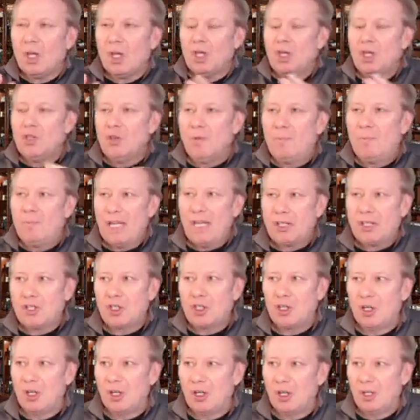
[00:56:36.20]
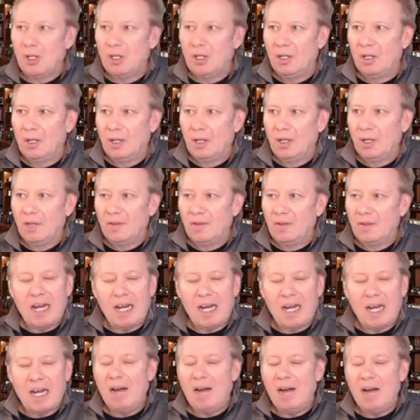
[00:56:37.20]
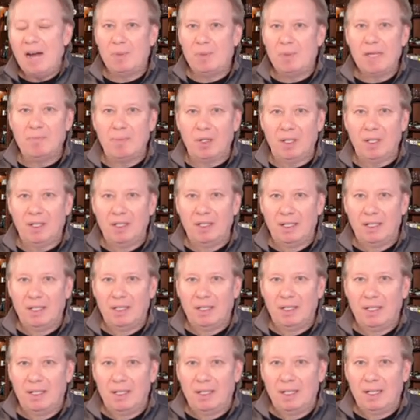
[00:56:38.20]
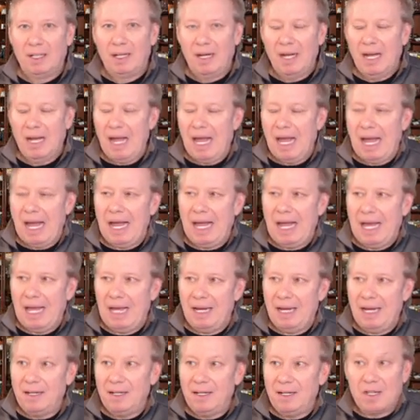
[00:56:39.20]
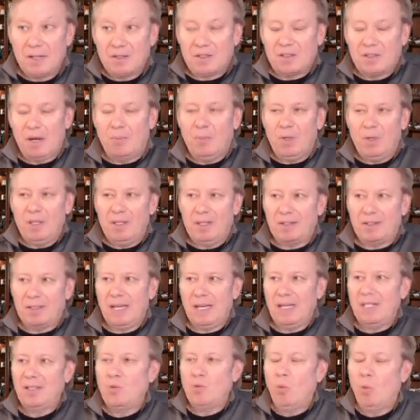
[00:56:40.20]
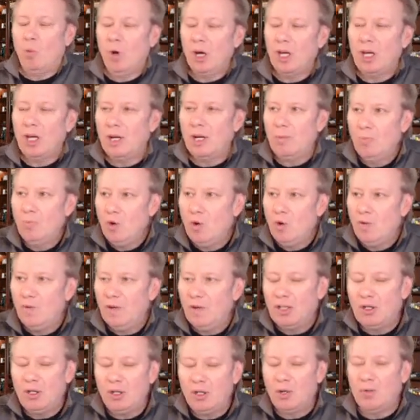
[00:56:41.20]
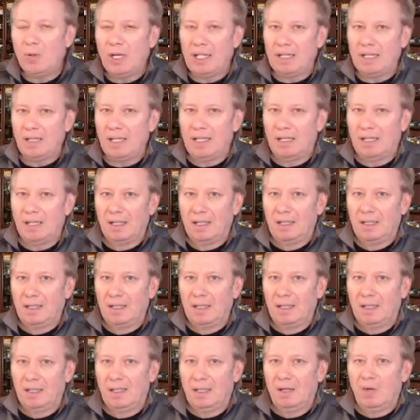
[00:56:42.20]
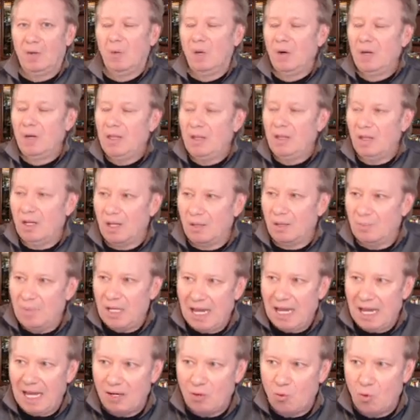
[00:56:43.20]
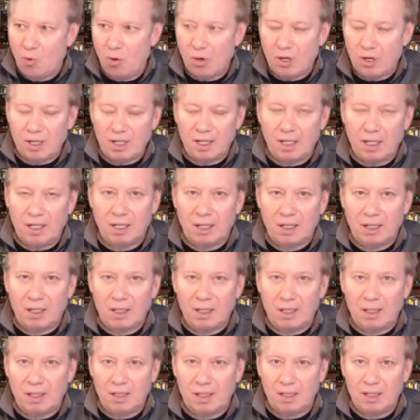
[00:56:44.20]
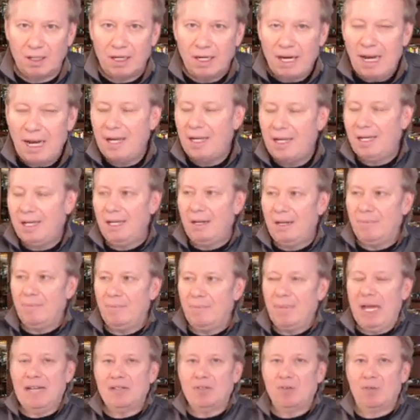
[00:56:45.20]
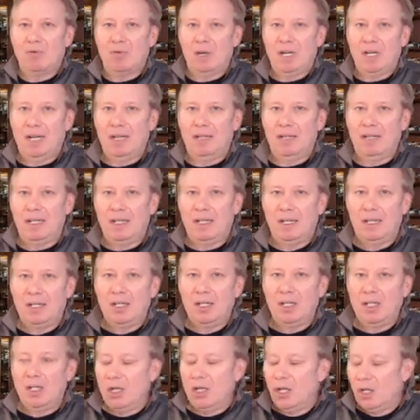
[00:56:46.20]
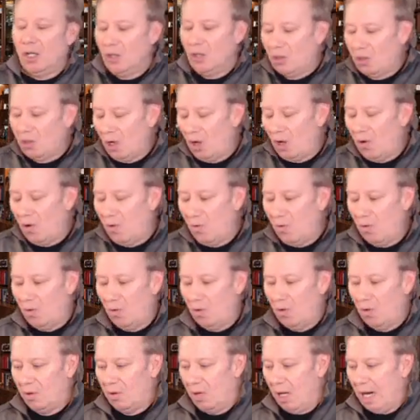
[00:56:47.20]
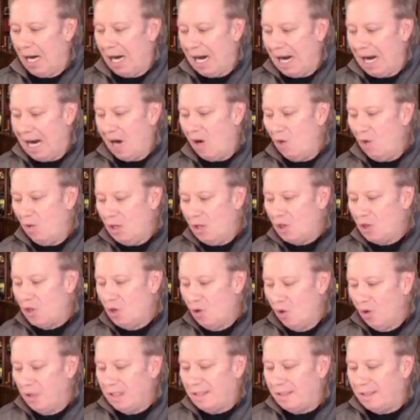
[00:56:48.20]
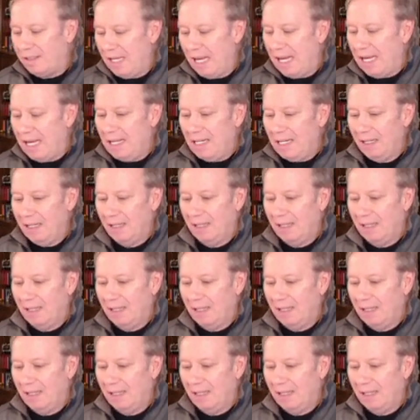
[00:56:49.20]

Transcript: you picture the commerce people, and there's someone that says we're going to move into New England. We're either going to be headquartered in Connecticut, Mass, or Rhode Island. So how is your state